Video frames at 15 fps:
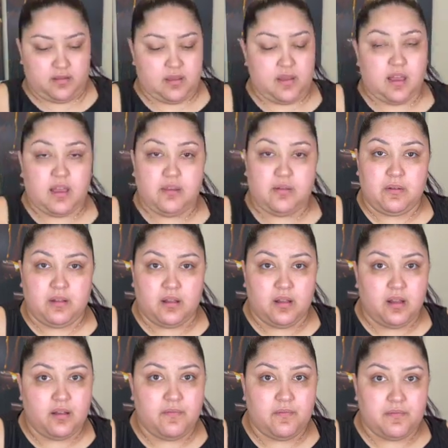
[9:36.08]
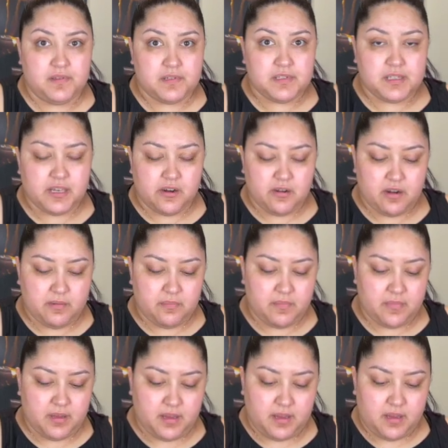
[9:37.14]
I love this serum,
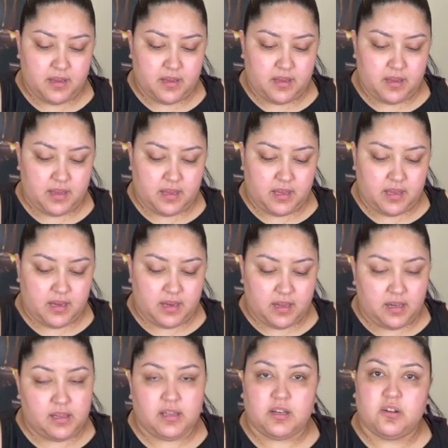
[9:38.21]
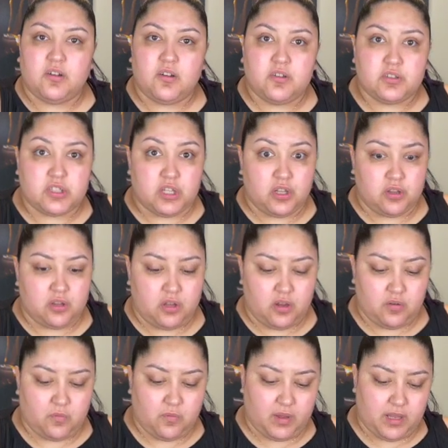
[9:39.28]
and a little goes a
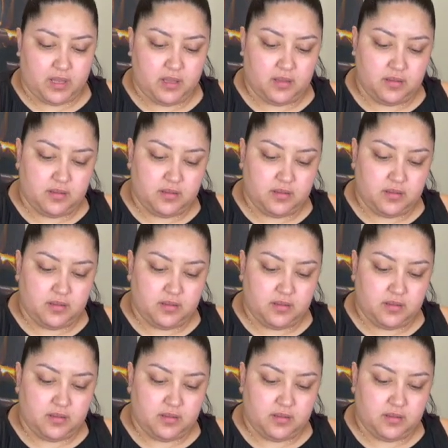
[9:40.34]
long way.